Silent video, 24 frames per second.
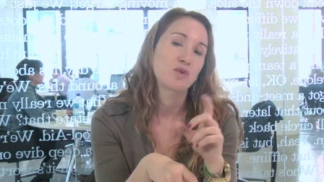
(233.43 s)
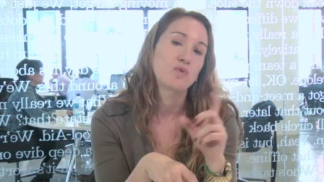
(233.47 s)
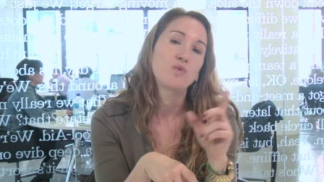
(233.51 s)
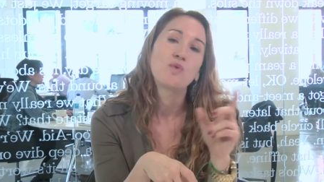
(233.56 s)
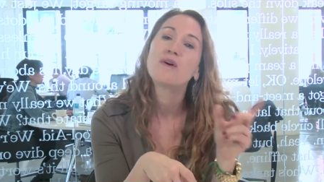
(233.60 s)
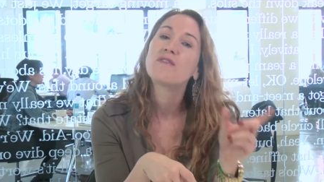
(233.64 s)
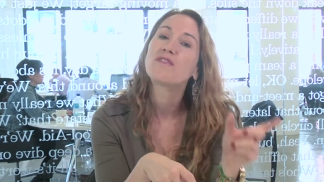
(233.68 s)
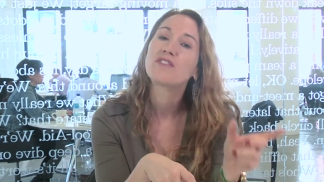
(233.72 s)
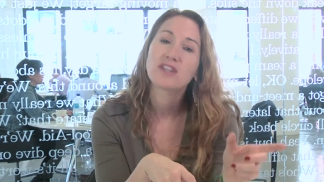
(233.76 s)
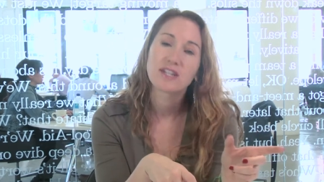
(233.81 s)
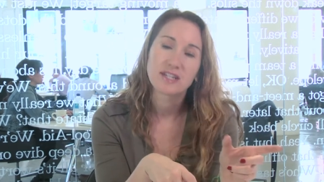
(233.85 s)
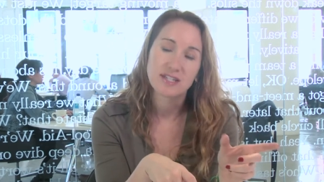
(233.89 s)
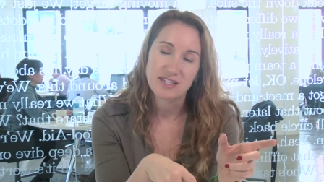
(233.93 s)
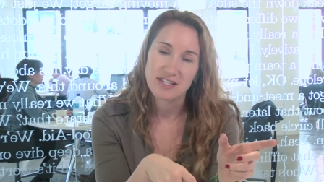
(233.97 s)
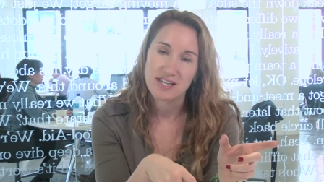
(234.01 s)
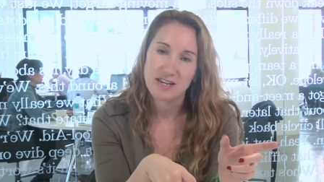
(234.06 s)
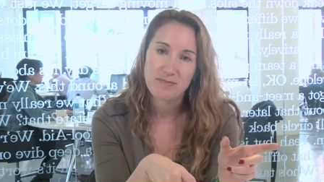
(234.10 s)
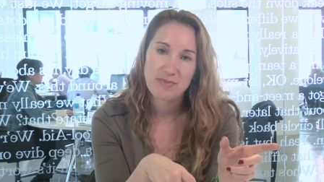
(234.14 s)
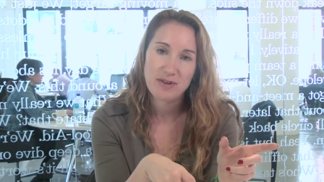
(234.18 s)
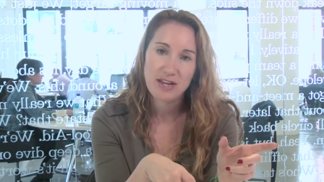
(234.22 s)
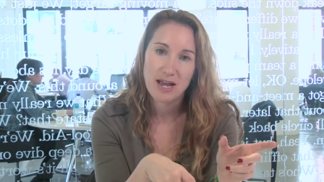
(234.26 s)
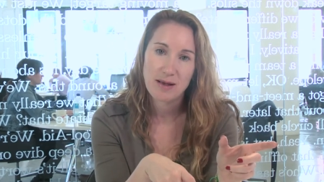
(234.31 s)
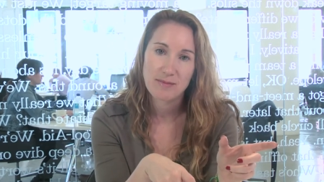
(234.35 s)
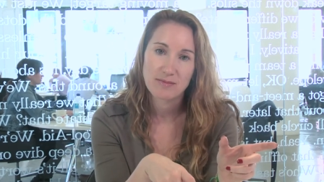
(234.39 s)
equivalent
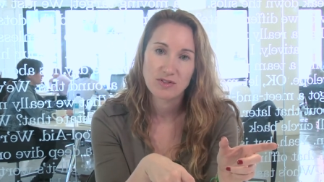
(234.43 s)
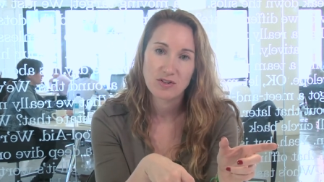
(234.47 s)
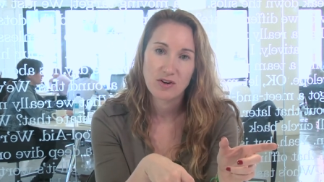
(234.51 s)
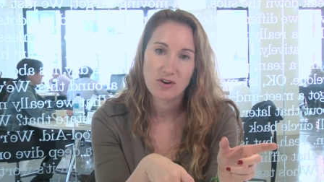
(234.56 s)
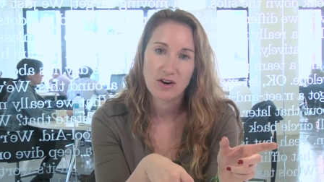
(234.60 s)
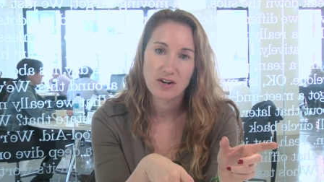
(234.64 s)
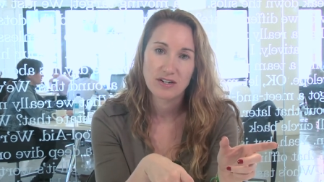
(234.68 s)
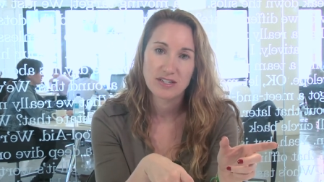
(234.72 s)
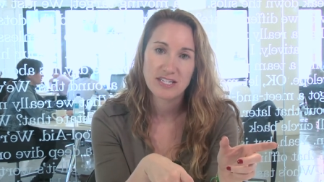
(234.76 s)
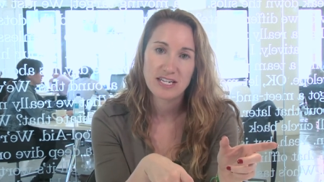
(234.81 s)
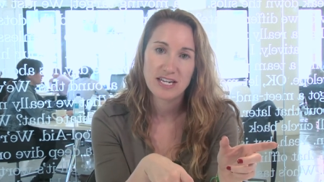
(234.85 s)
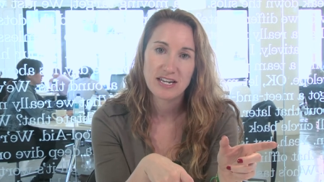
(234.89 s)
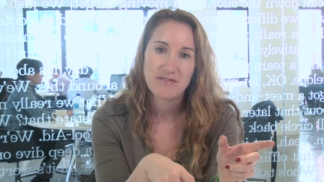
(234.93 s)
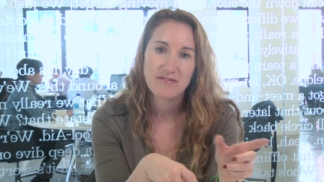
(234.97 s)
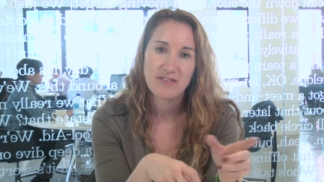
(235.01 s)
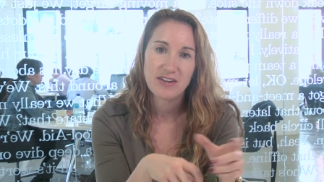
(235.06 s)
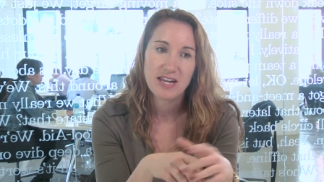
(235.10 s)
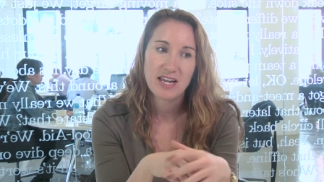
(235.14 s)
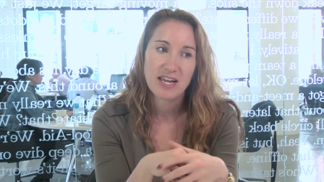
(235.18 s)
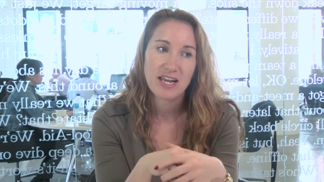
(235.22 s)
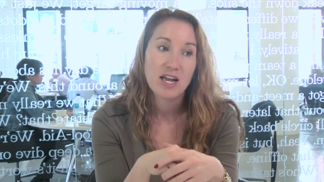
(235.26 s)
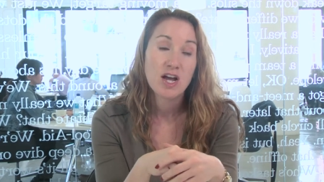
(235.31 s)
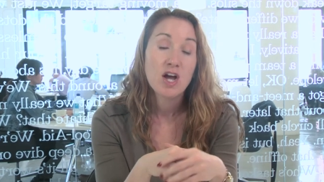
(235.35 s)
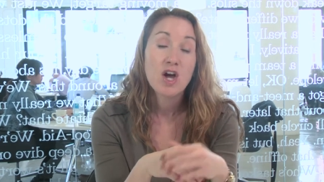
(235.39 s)
CPMs are on
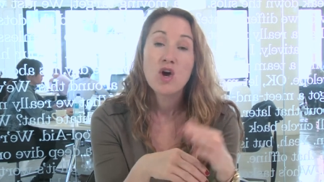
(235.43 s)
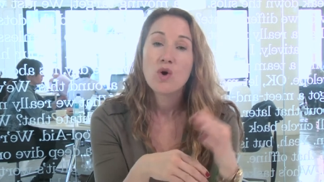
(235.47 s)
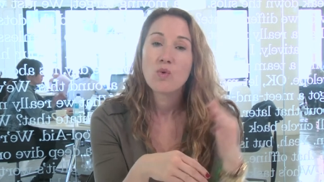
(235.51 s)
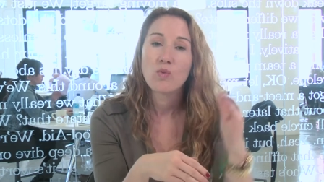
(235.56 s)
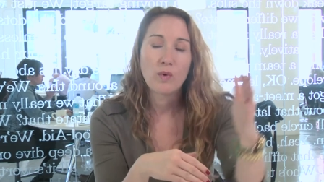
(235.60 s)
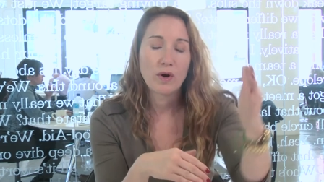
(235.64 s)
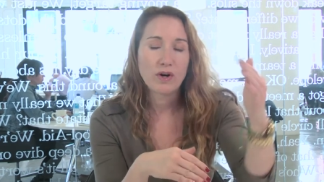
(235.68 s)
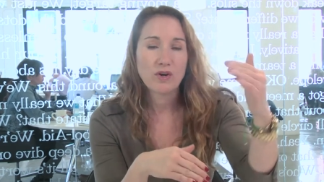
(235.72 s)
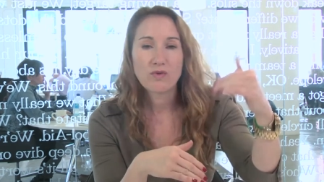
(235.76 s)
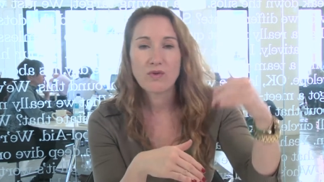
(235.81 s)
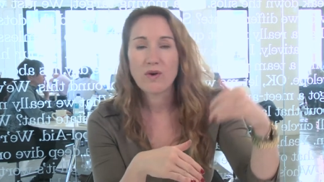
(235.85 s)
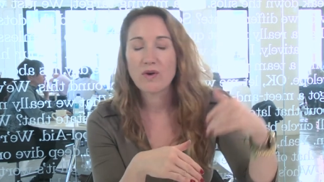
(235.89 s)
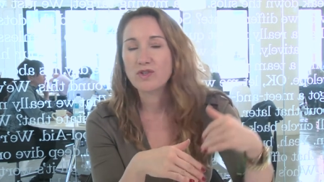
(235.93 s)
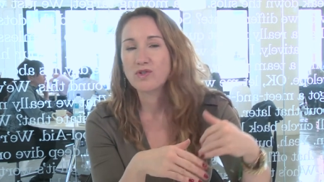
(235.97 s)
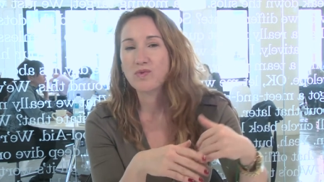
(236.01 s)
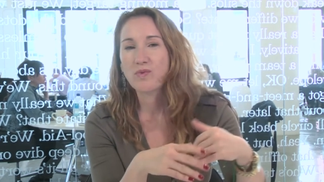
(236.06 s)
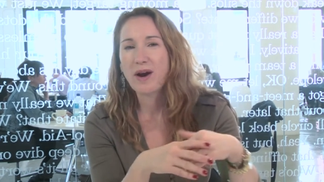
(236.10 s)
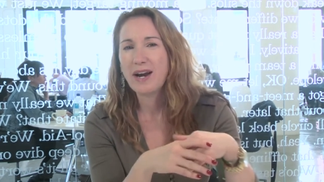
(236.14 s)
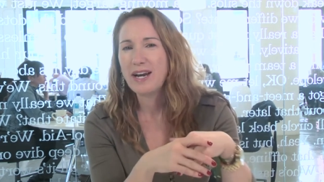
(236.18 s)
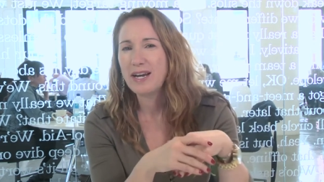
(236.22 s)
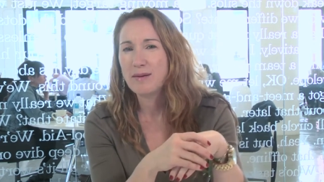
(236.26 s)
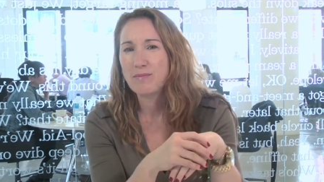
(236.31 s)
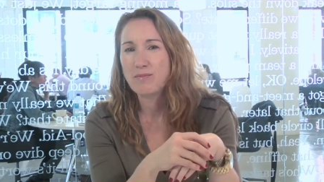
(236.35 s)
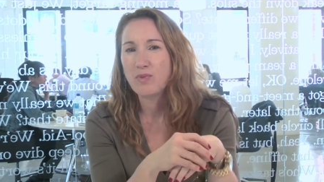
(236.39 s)
TV when gross
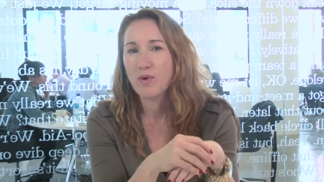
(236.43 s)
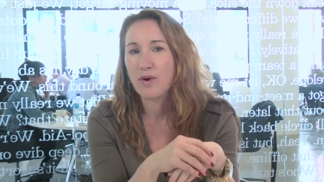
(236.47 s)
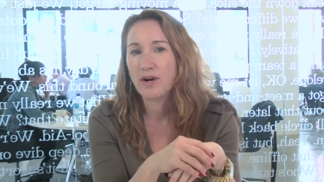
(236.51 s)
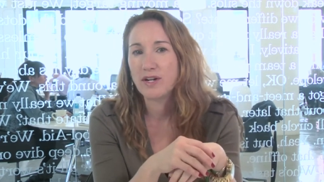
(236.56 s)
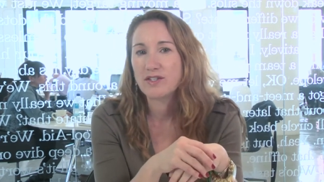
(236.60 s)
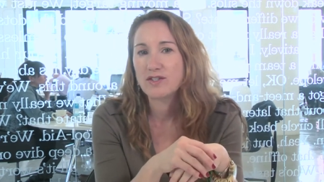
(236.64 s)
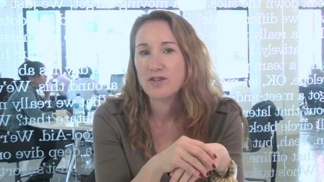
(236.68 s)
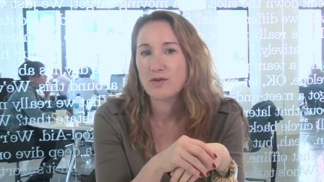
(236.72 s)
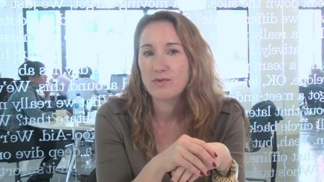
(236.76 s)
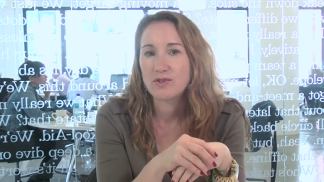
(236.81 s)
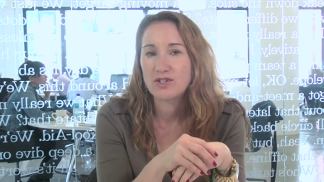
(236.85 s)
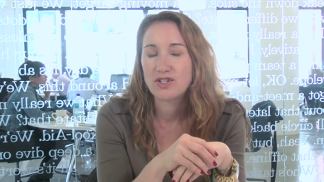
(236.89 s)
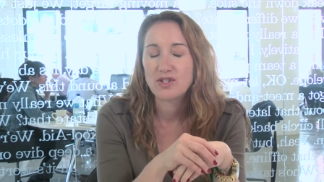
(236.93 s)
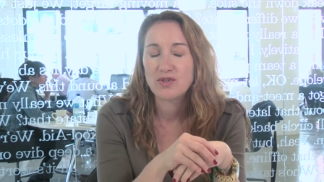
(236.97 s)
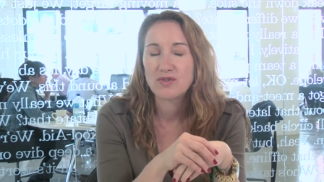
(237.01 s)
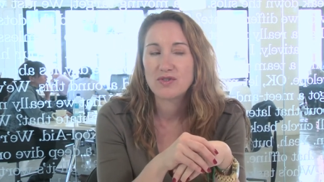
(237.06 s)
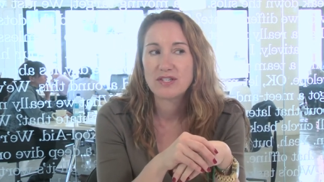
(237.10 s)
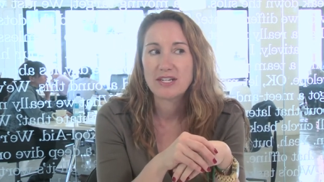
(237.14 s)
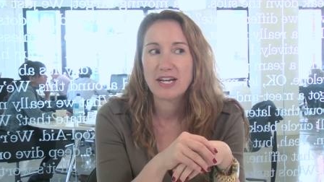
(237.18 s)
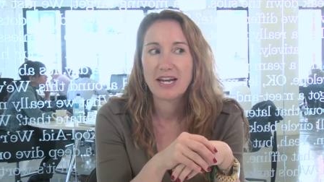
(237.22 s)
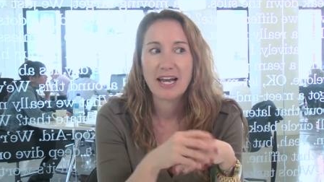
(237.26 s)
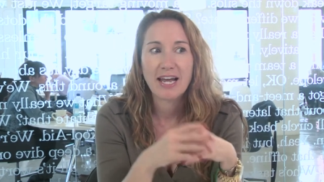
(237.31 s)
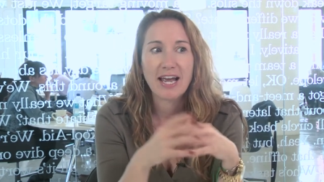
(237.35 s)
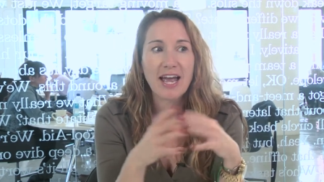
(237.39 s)
rating points are
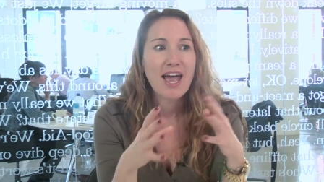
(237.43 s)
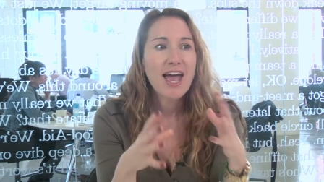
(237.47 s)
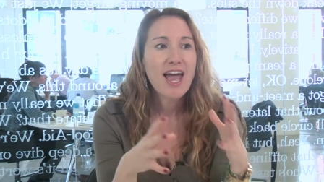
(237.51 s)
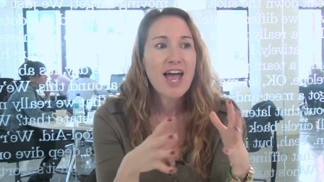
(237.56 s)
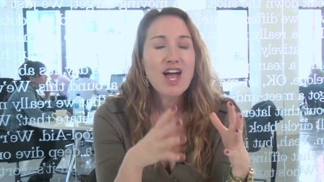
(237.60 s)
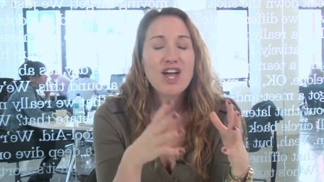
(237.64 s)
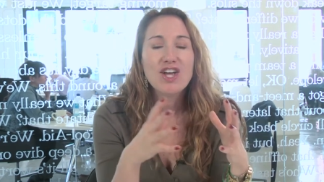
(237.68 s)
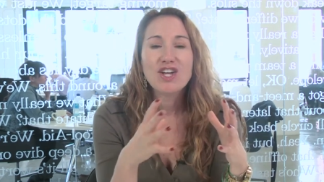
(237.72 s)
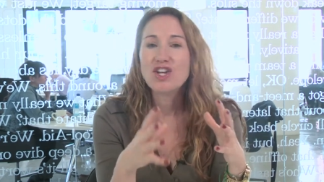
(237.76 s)
reducing,